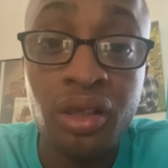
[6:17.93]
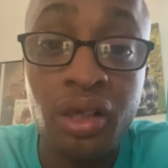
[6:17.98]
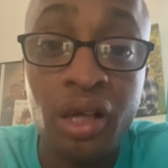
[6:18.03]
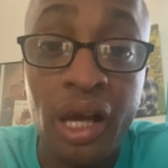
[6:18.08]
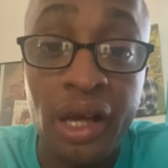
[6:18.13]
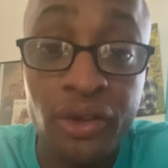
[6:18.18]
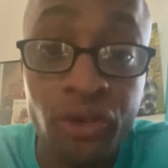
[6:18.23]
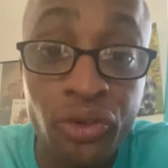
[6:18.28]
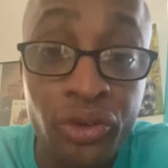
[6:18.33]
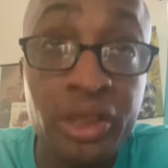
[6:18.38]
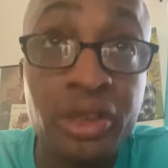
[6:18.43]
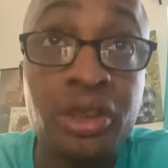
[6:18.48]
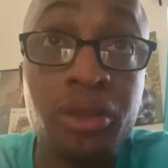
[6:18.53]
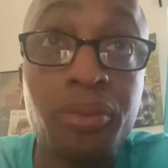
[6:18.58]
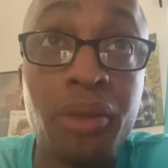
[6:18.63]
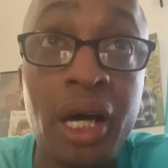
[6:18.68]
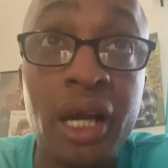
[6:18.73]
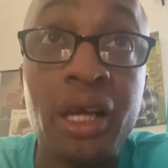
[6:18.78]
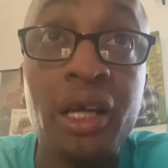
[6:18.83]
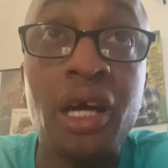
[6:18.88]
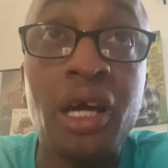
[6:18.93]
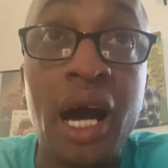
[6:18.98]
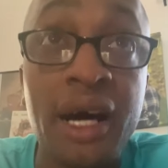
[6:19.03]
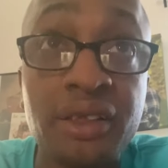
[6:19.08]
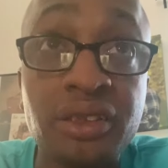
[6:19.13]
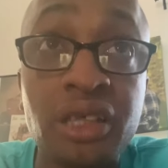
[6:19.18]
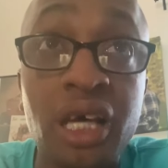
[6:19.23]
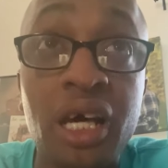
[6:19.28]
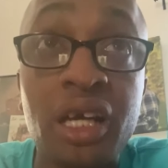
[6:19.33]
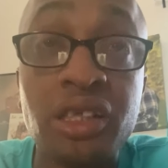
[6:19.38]
And you need somebody
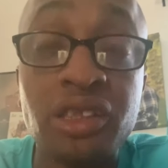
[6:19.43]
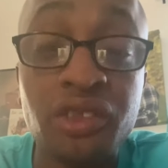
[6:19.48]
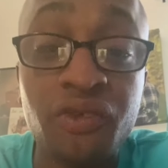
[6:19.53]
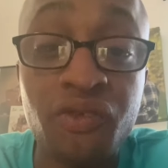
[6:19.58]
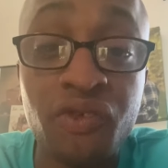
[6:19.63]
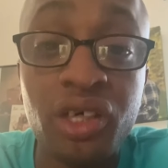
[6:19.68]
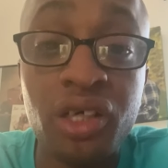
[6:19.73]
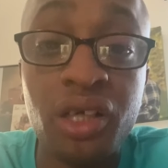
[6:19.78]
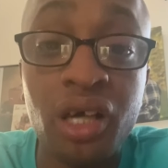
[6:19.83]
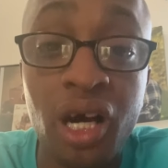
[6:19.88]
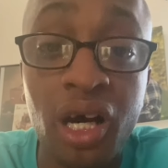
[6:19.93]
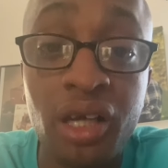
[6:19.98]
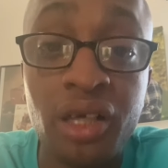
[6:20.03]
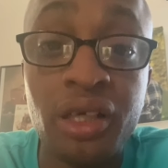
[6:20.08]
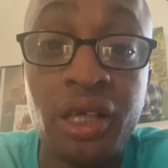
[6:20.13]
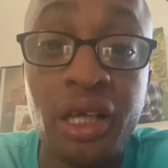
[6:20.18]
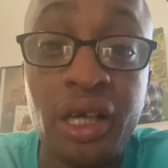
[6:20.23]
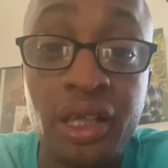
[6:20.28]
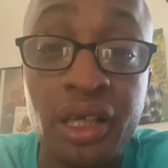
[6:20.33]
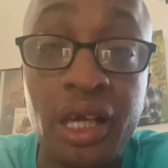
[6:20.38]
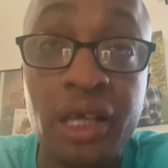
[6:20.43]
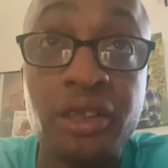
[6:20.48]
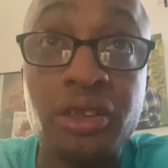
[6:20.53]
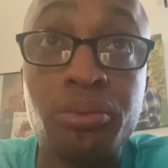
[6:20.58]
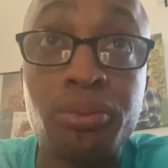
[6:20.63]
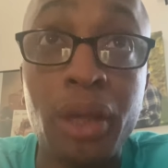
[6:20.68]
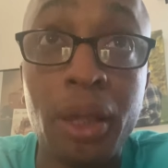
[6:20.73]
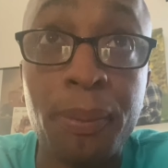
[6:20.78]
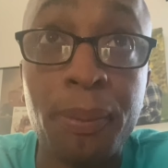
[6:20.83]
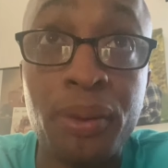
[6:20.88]
outside of Jevon Holland that can actually
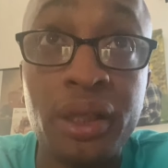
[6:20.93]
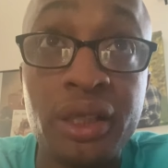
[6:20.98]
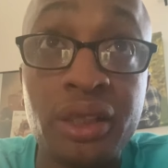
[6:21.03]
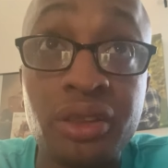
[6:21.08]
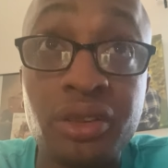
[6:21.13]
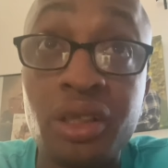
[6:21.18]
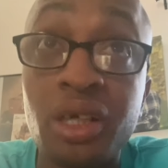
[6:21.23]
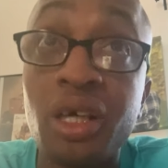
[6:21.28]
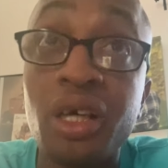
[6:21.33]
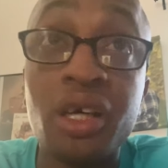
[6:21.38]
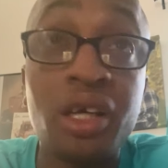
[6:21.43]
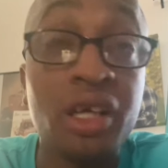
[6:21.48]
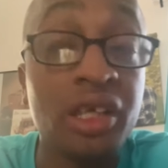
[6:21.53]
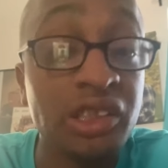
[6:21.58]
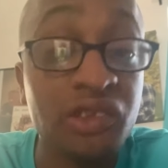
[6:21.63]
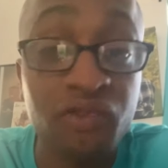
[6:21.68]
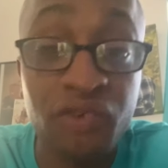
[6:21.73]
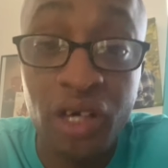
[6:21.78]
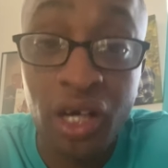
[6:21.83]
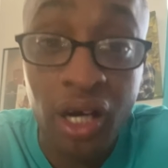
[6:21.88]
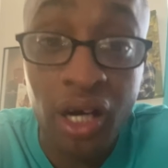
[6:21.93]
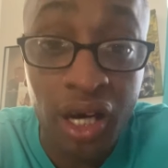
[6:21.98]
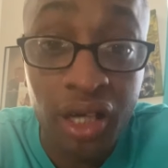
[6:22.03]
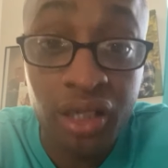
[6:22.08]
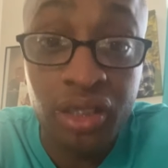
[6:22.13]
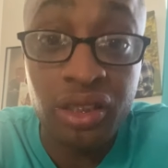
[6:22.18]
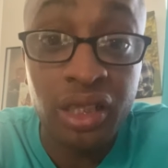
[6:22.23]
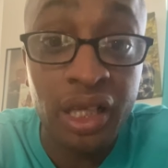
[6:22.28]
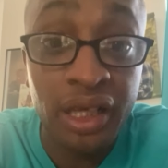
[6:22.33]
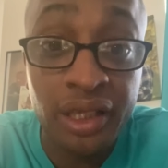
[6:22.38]
make plays. Because Jevon
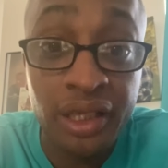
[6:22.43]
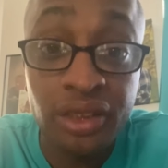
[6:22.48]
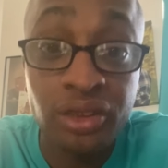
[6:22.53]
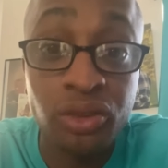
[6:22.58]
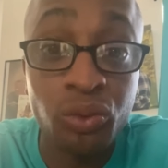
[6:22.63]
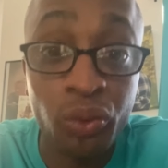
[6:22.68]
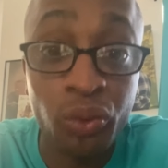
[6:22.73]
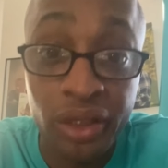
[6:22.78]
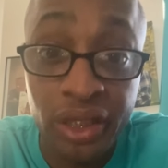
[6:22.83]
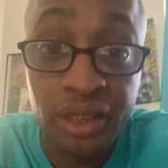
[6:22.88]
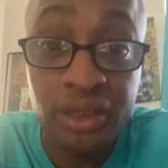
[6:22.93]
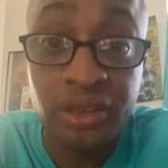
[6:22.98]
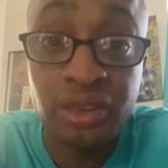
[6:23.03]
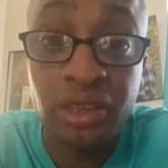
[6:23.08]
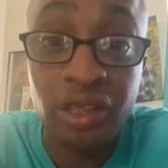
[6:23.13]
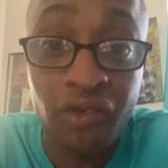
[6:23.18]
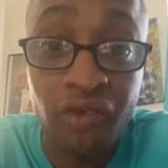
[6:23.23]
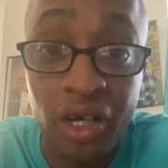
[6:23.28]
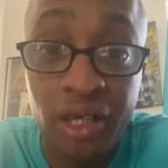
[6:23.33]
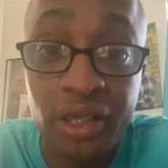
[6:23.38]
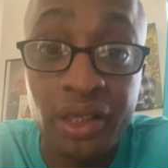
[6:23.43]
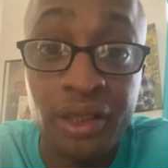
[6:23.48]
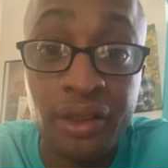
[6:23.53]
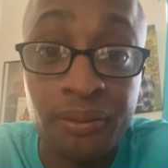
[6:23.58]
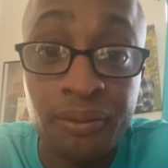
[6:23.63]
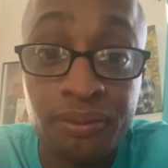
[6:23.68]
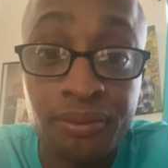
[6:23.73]
Holland, like, he's a rookie himself out there.